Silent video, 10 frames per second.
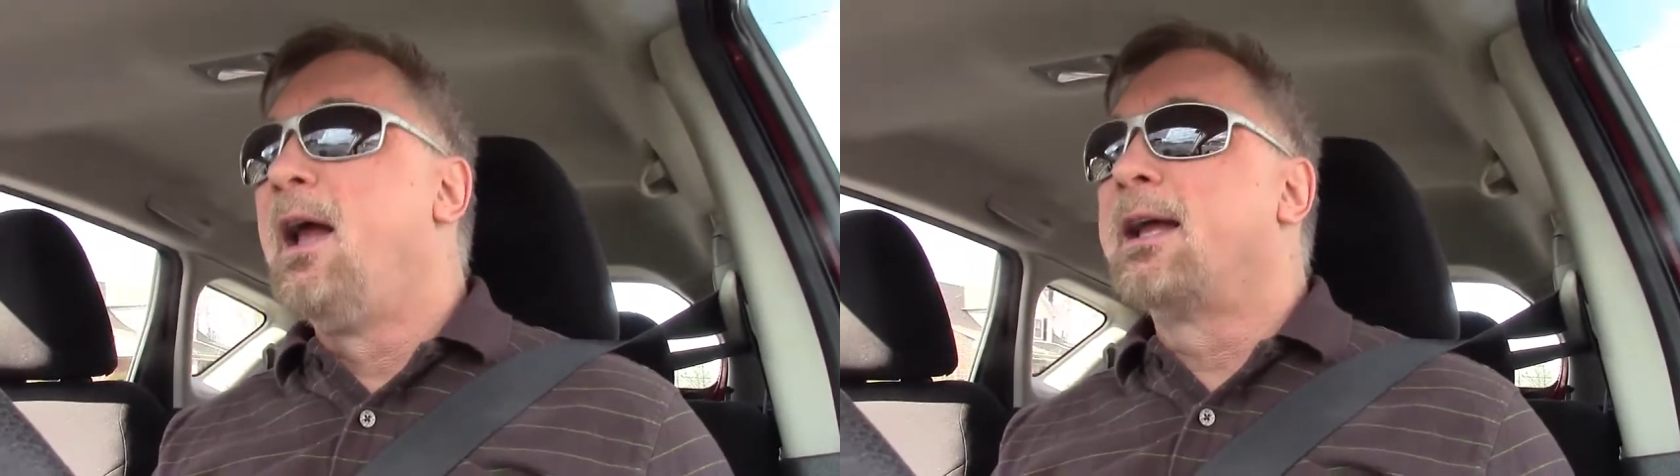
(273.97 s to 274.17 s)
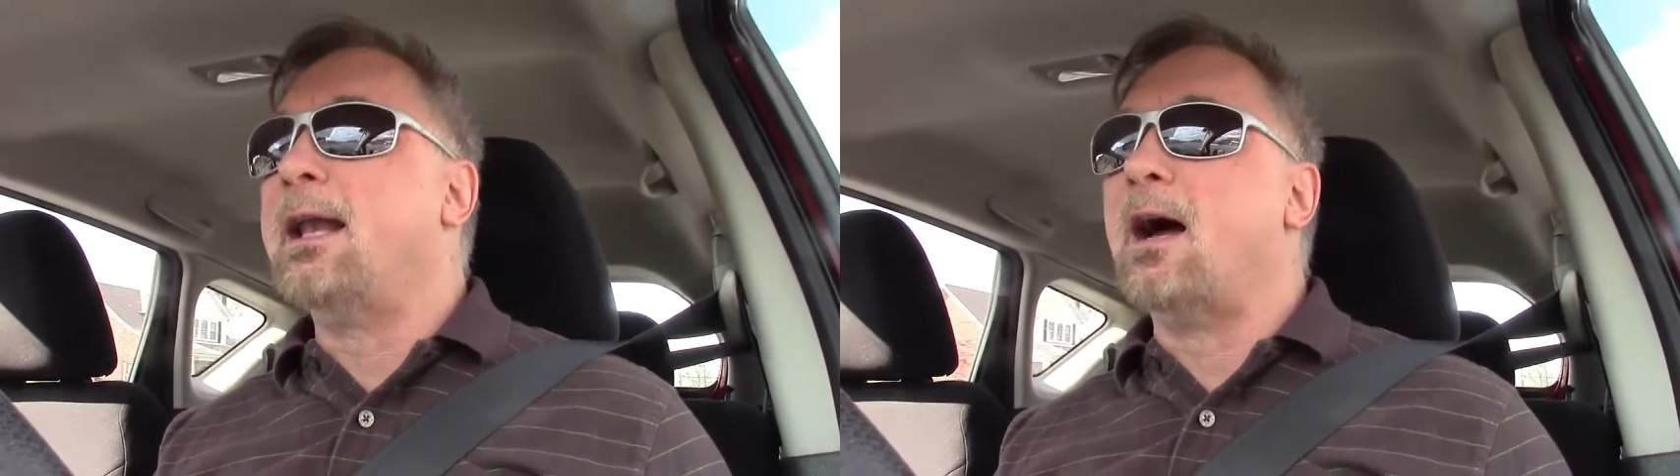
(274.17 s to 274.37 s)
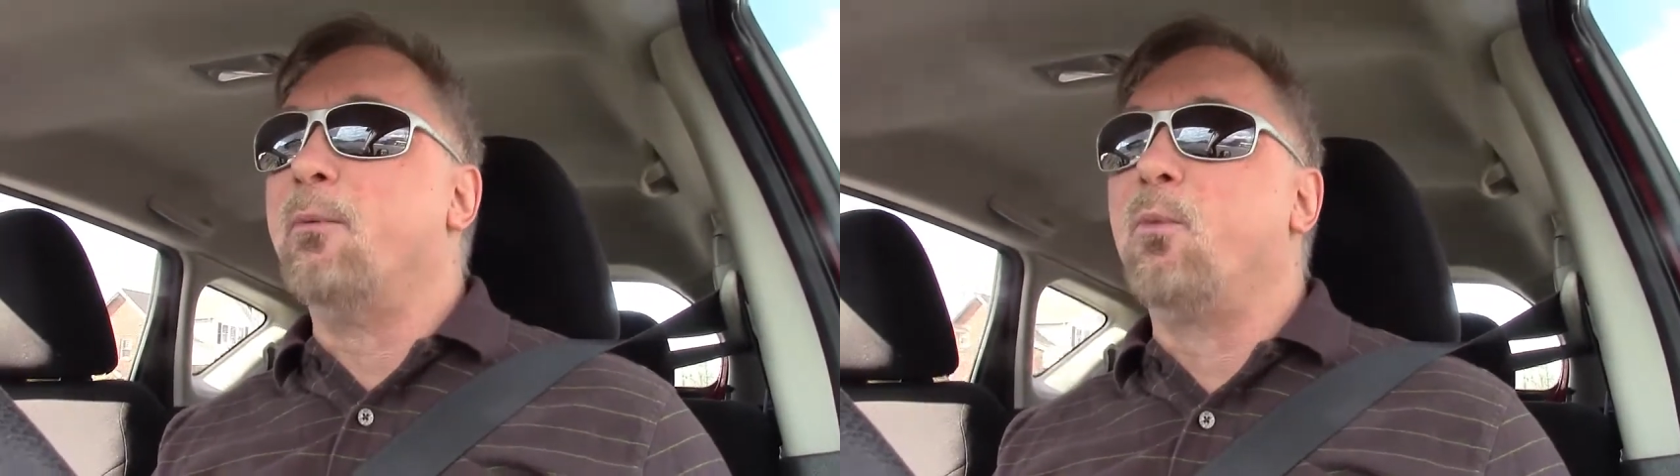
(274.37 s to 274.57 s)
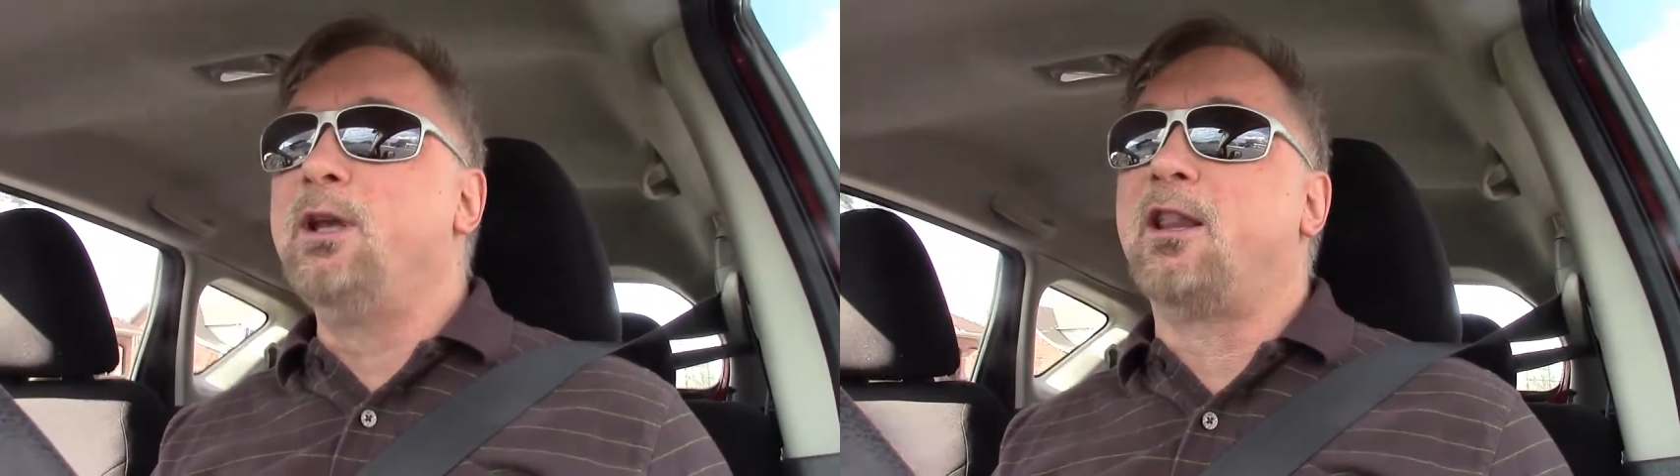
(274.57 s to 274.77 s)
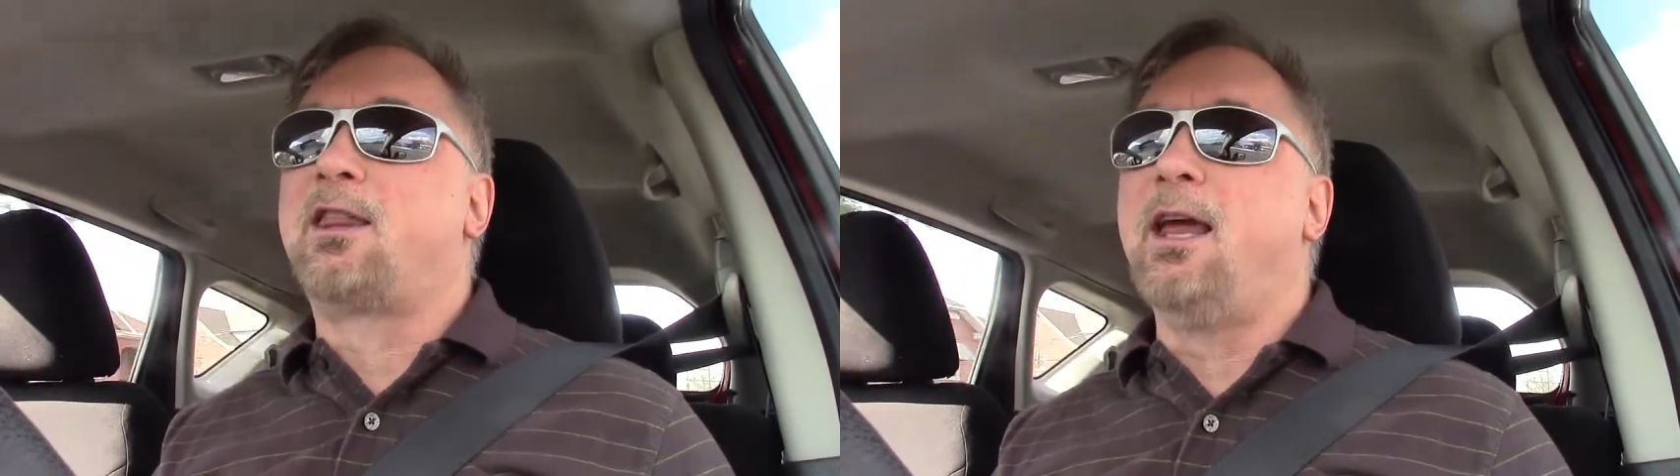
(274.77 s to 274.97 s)
Okay, now, when
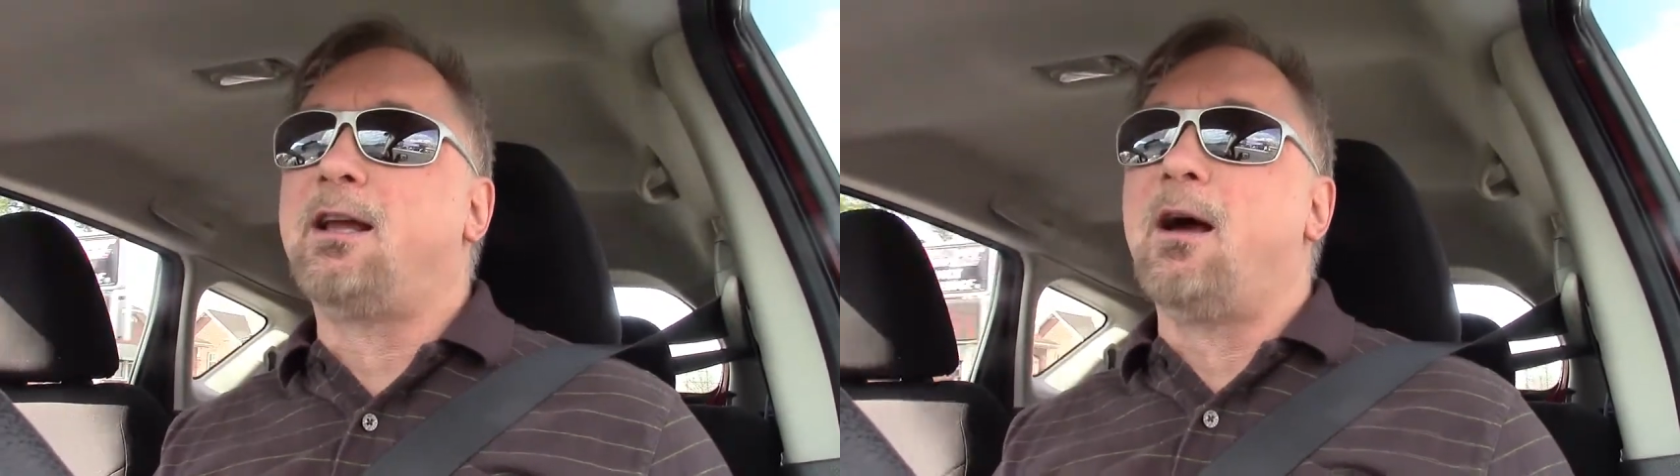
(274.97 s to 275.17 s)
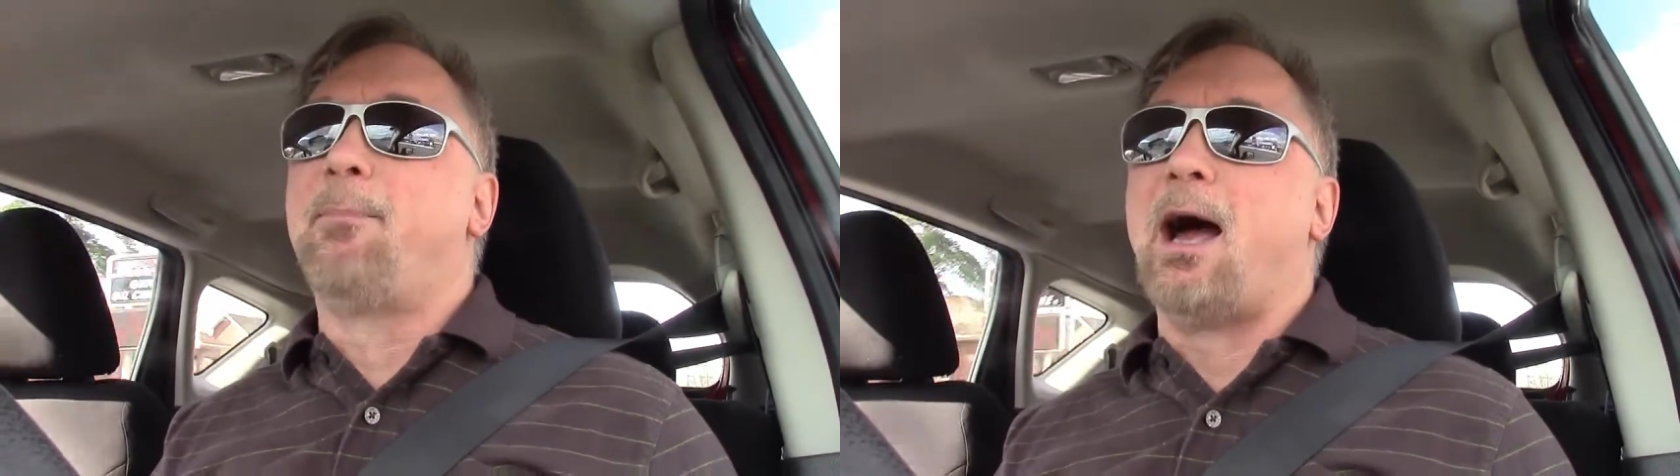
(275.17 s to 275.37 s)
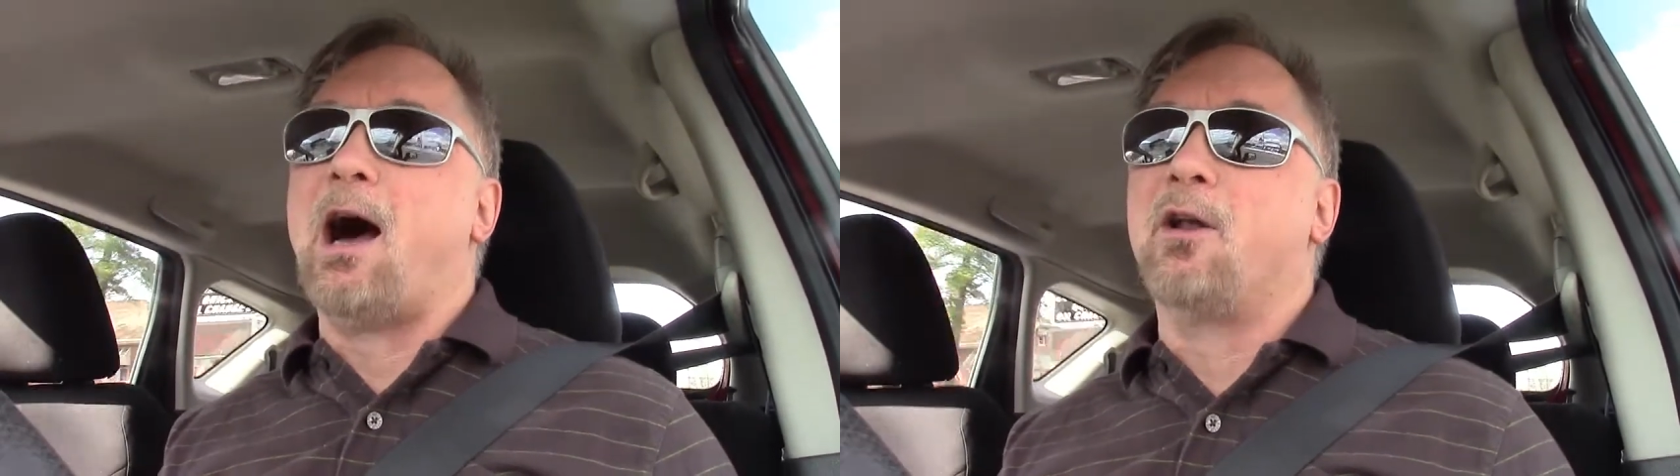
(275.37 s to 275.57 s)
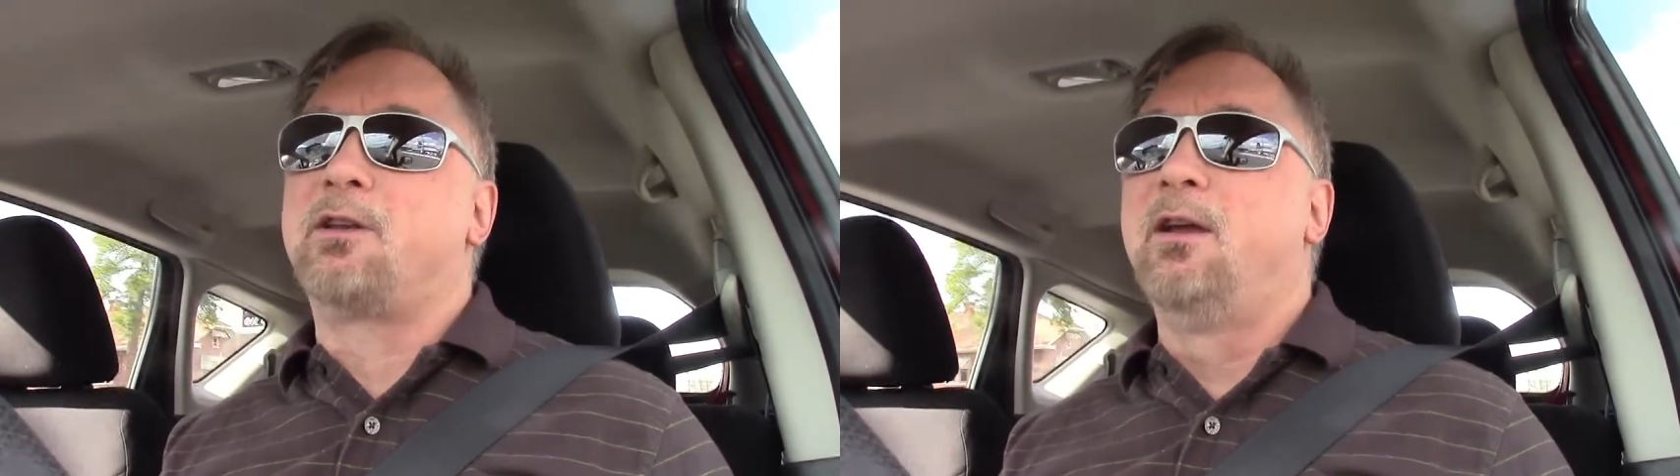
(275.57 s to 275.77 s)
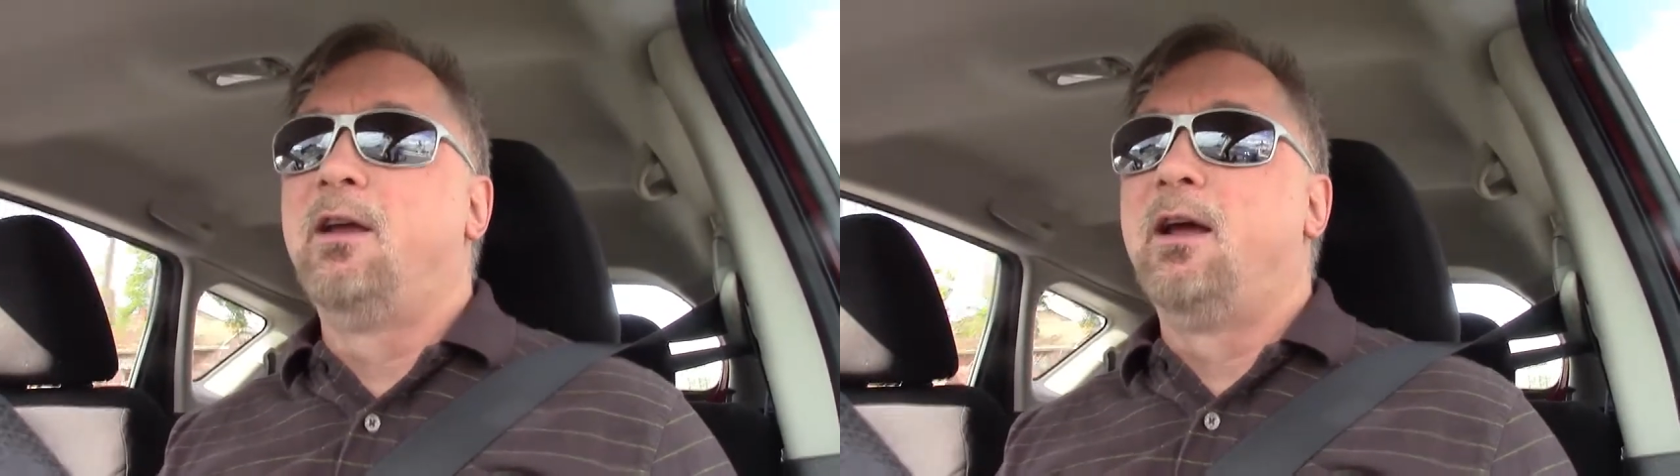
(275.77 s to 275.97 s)
you think about